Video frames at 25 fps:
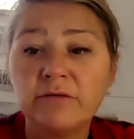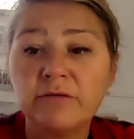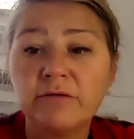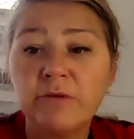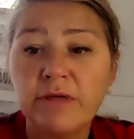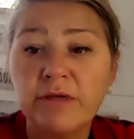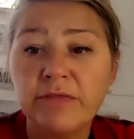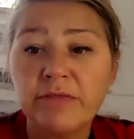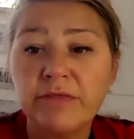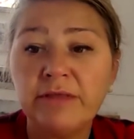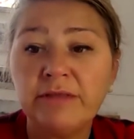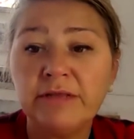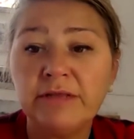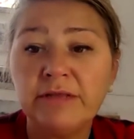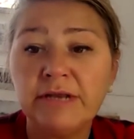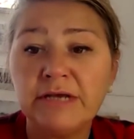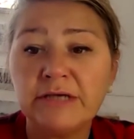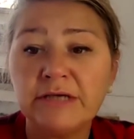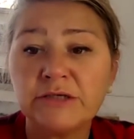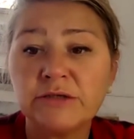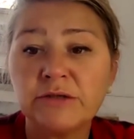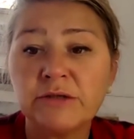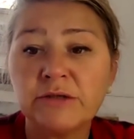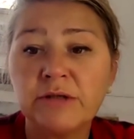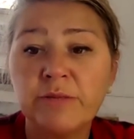So I think the
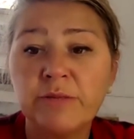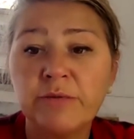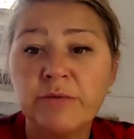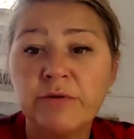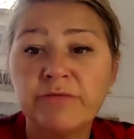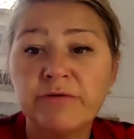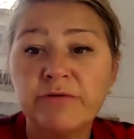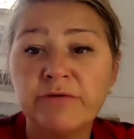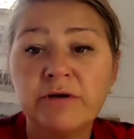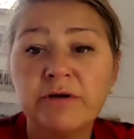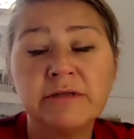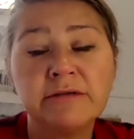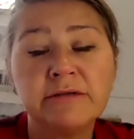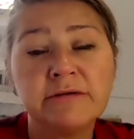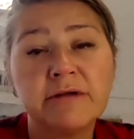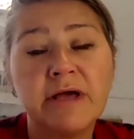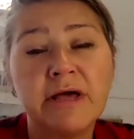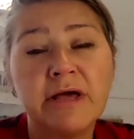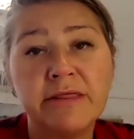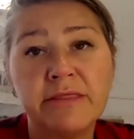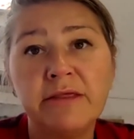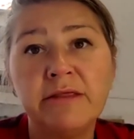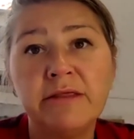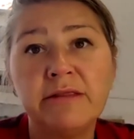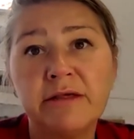National Library of Ireland,
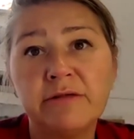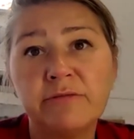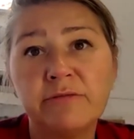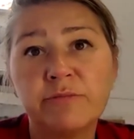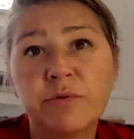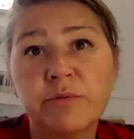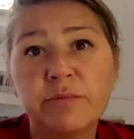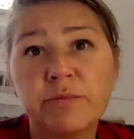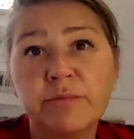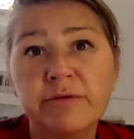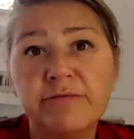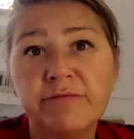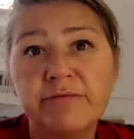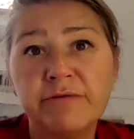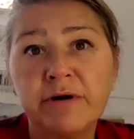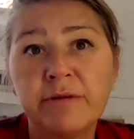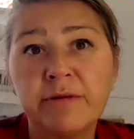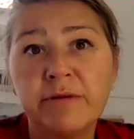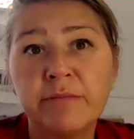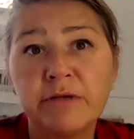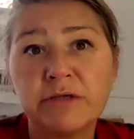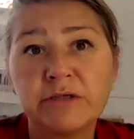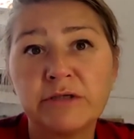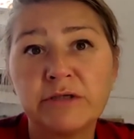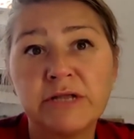I think that's probably
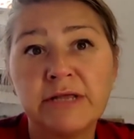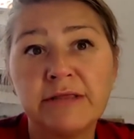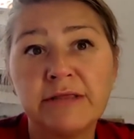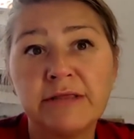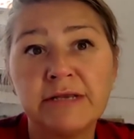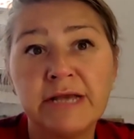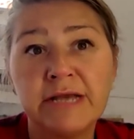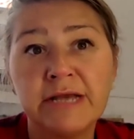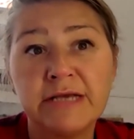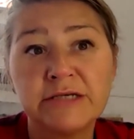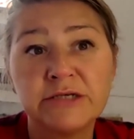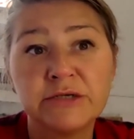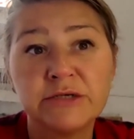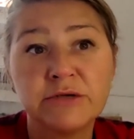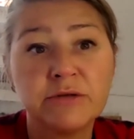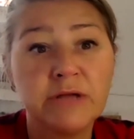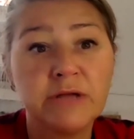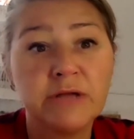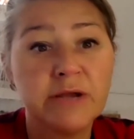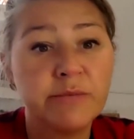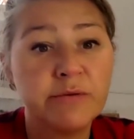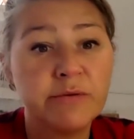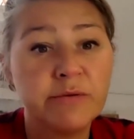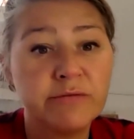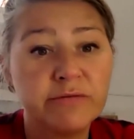very much like the National
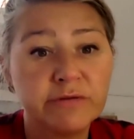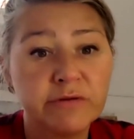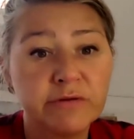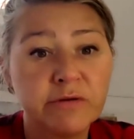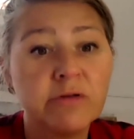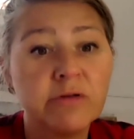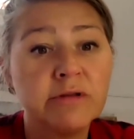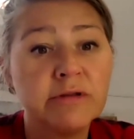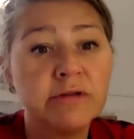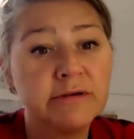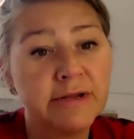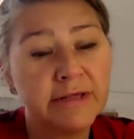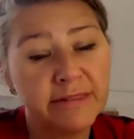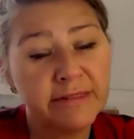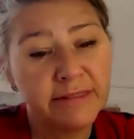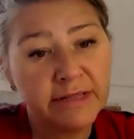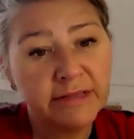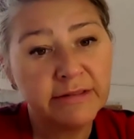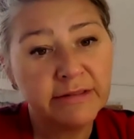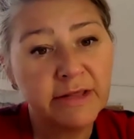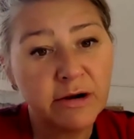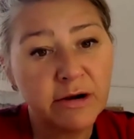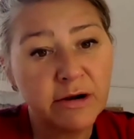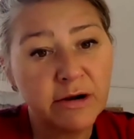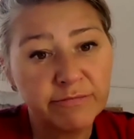Library of Scotland. I
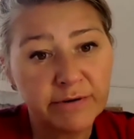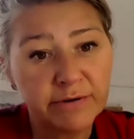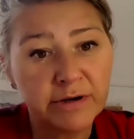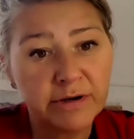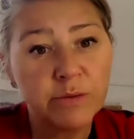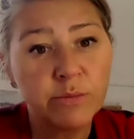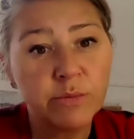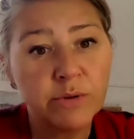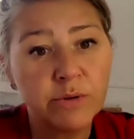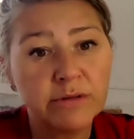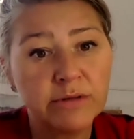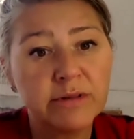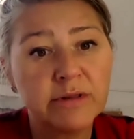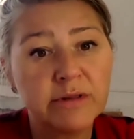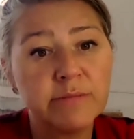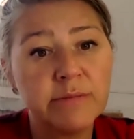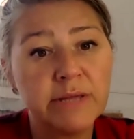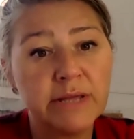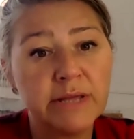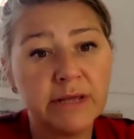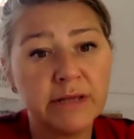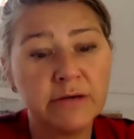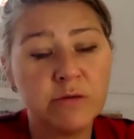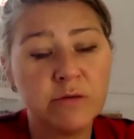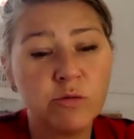think they are very
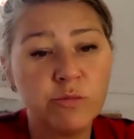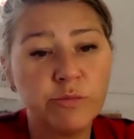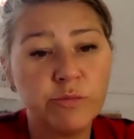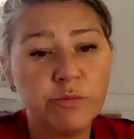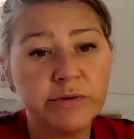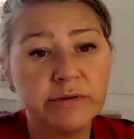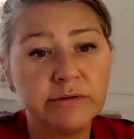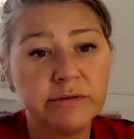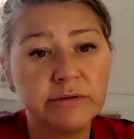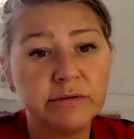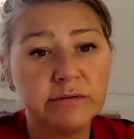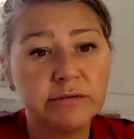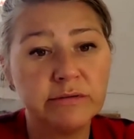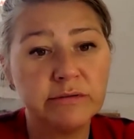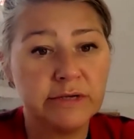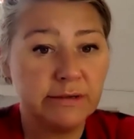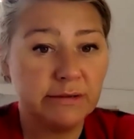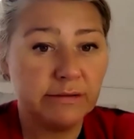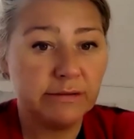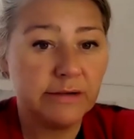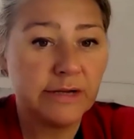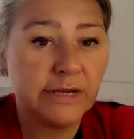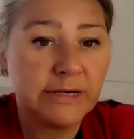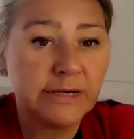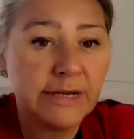welcoming and open
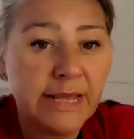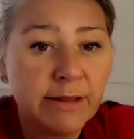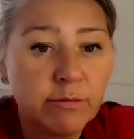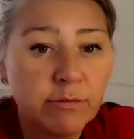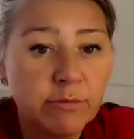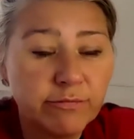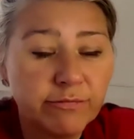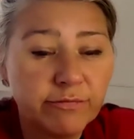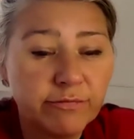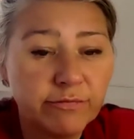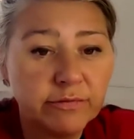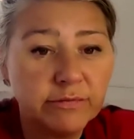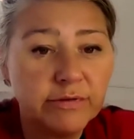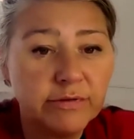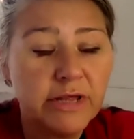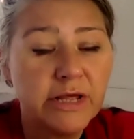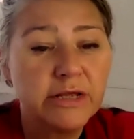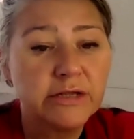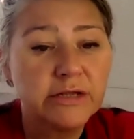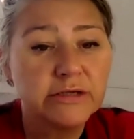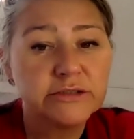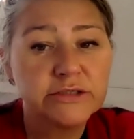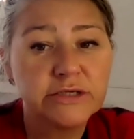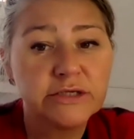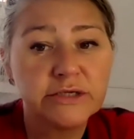and helpful
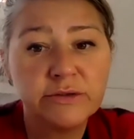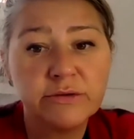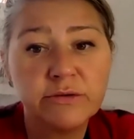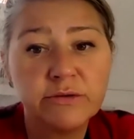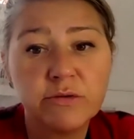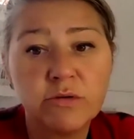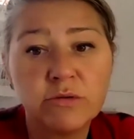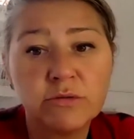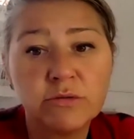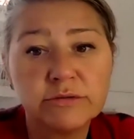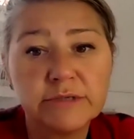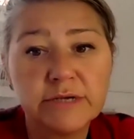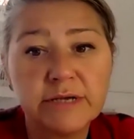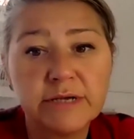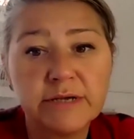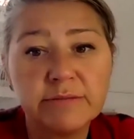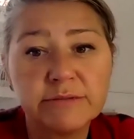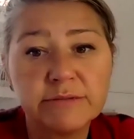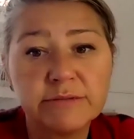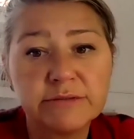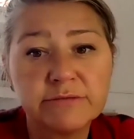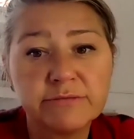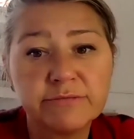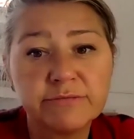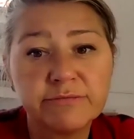to all
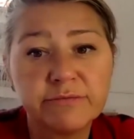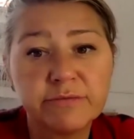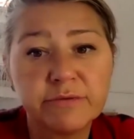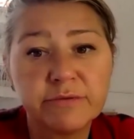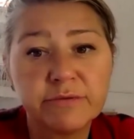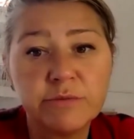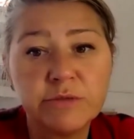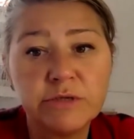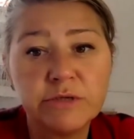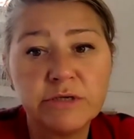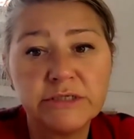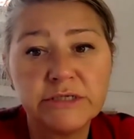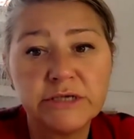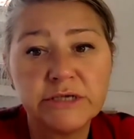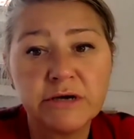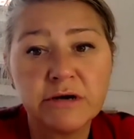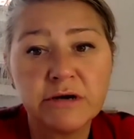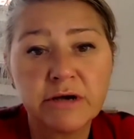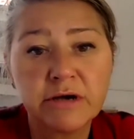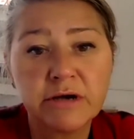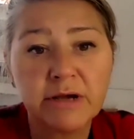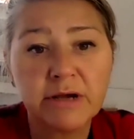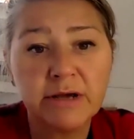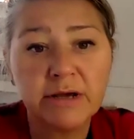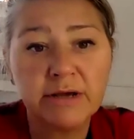types of community
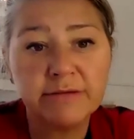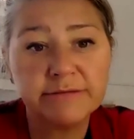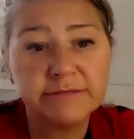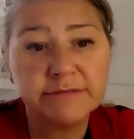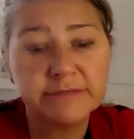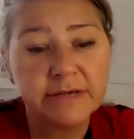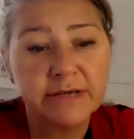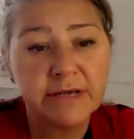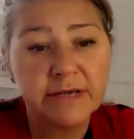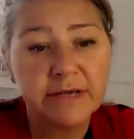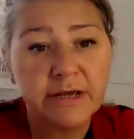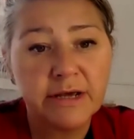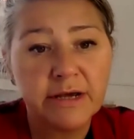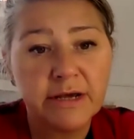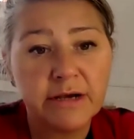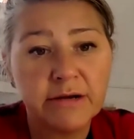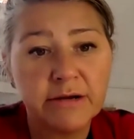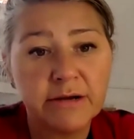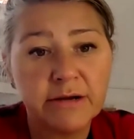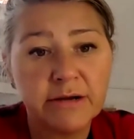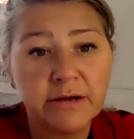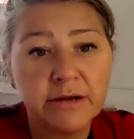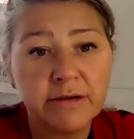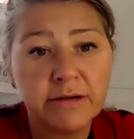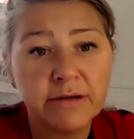archives
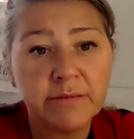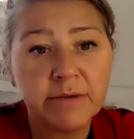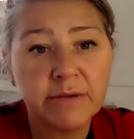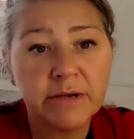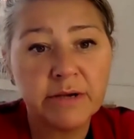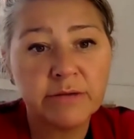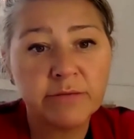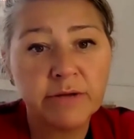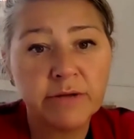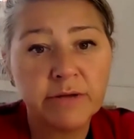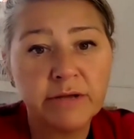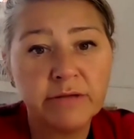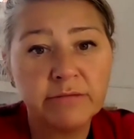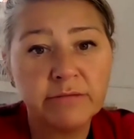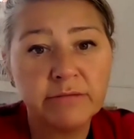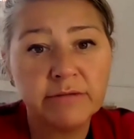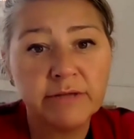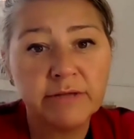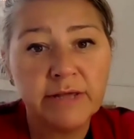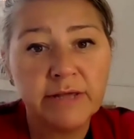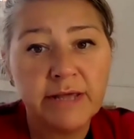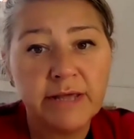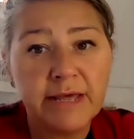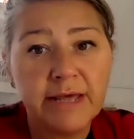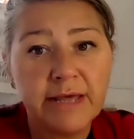around
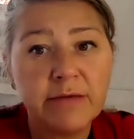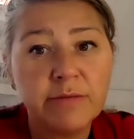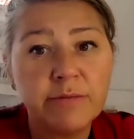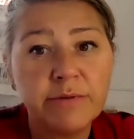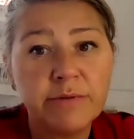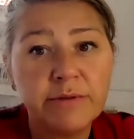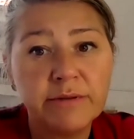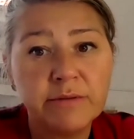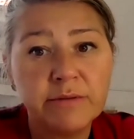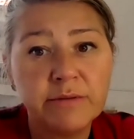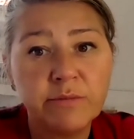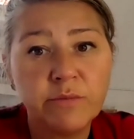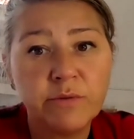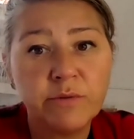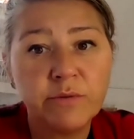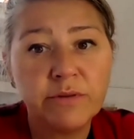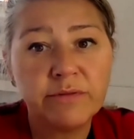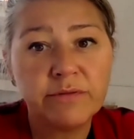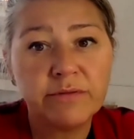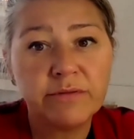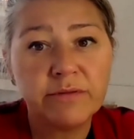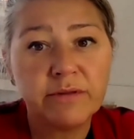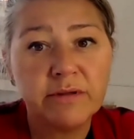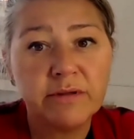helping them with